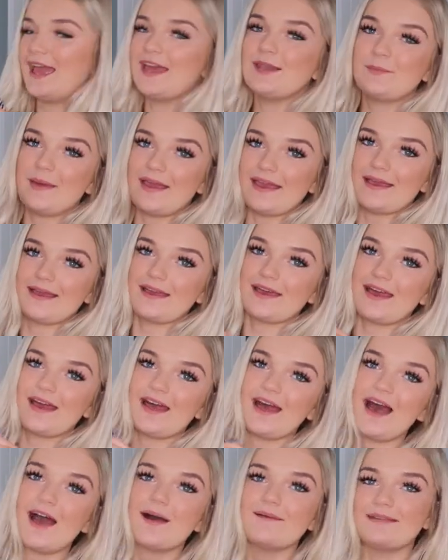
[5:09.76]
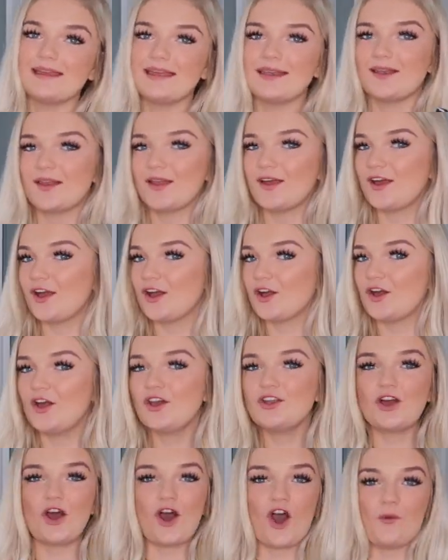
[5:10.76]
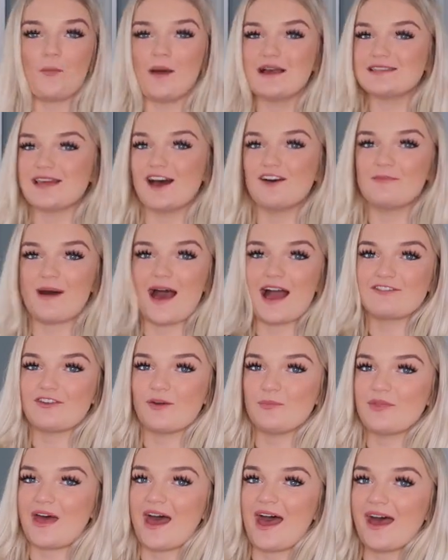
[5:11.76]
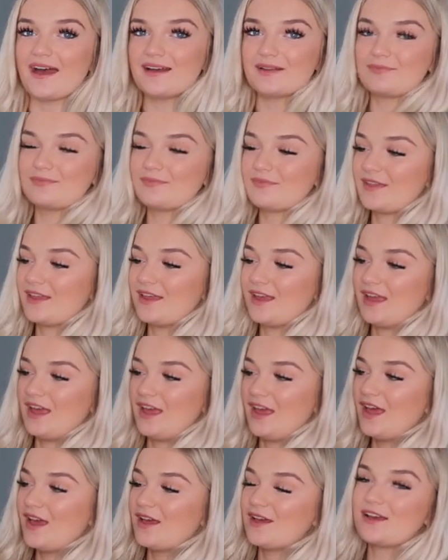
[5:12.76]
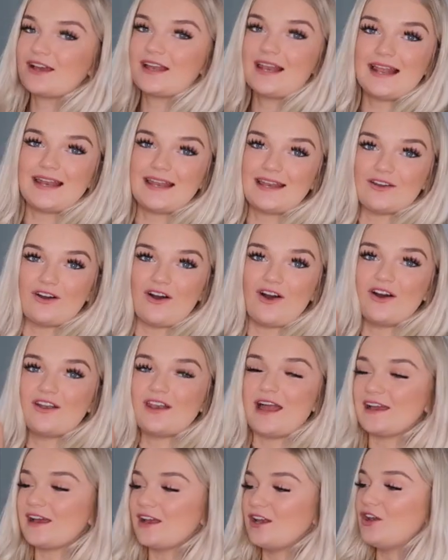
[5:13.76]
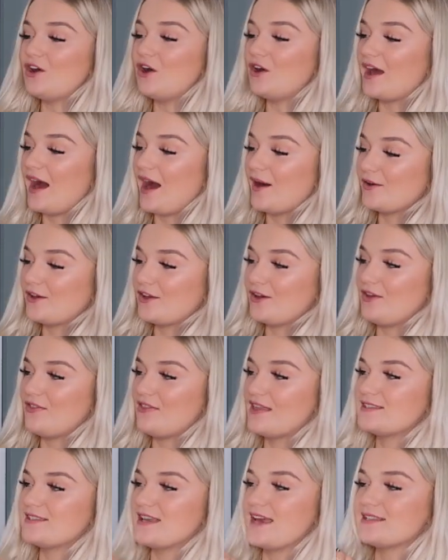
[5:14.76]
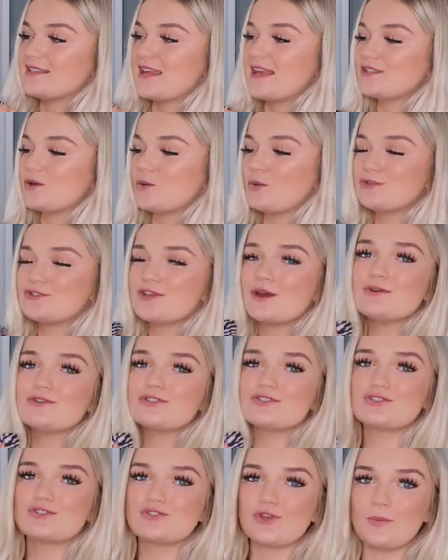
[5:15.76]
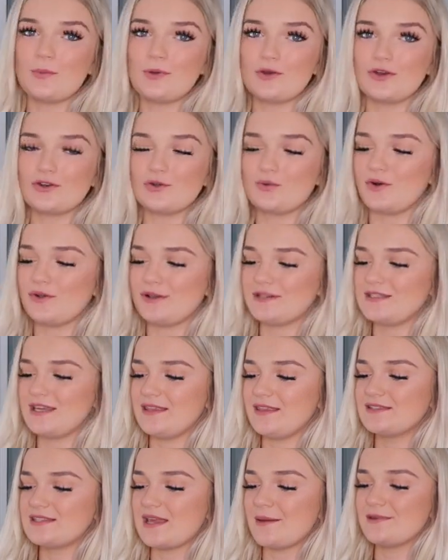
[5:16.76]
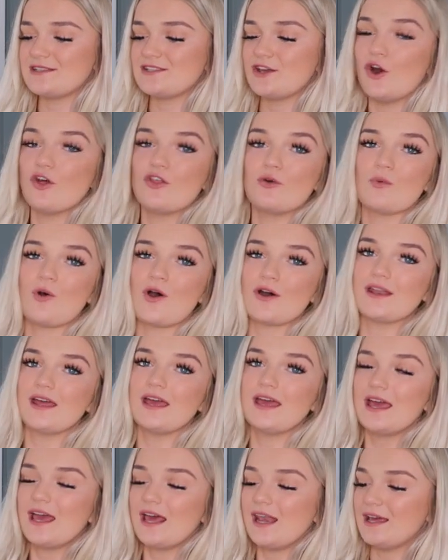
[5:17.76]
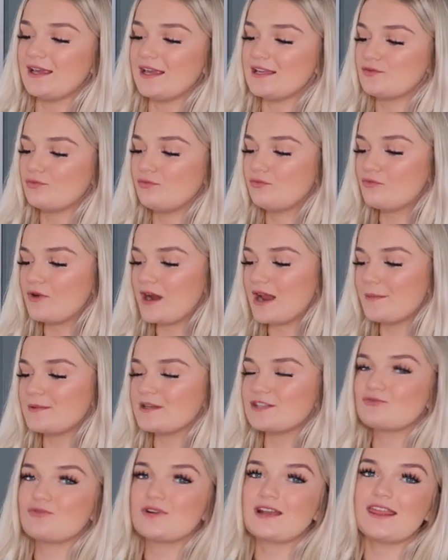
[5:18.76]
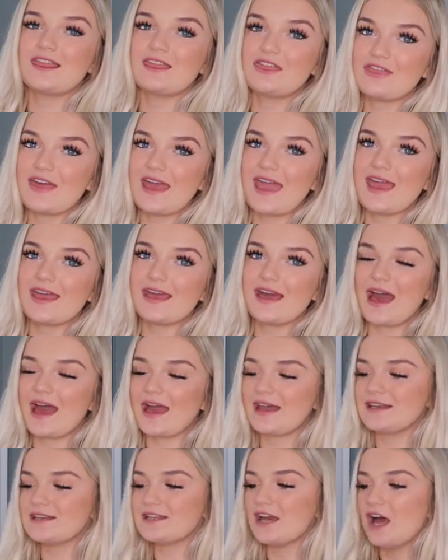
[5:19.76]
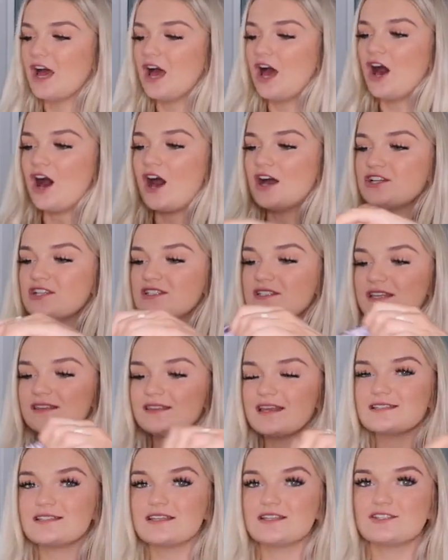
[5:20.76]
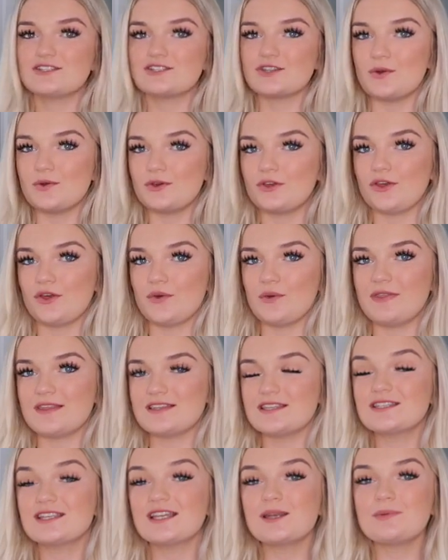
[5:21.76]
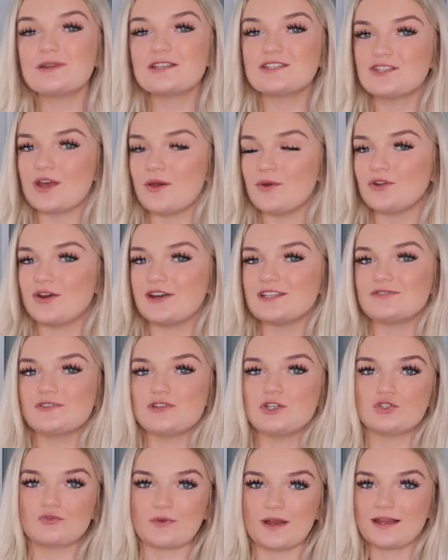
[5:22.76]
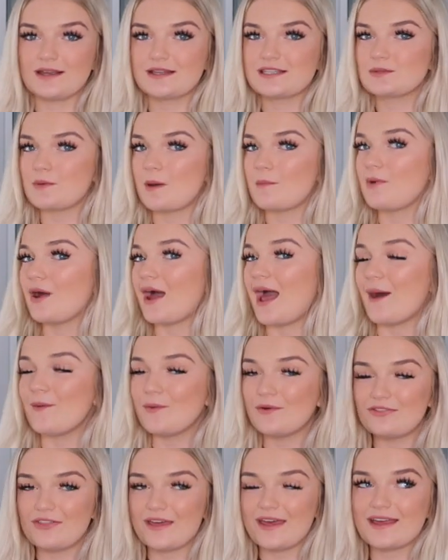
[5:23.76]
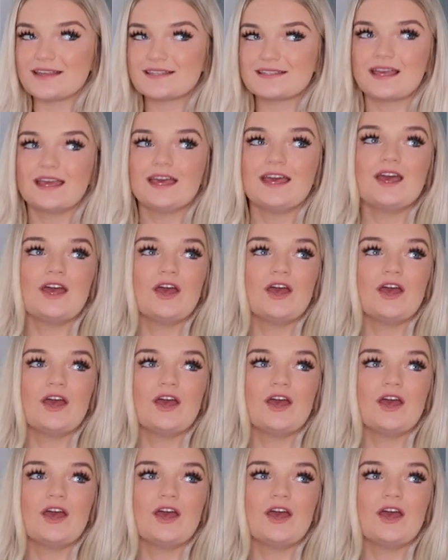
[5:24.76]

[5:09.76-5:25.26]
in pink. I mean, could I hold myself back from that? Clearly not. Like, look how cute this is. It's also super good quality, the same as the other one. Like, it's ribbed, it's really thick, and I just think this is so cute. And this is going to be so nice for drinks when we're out with this,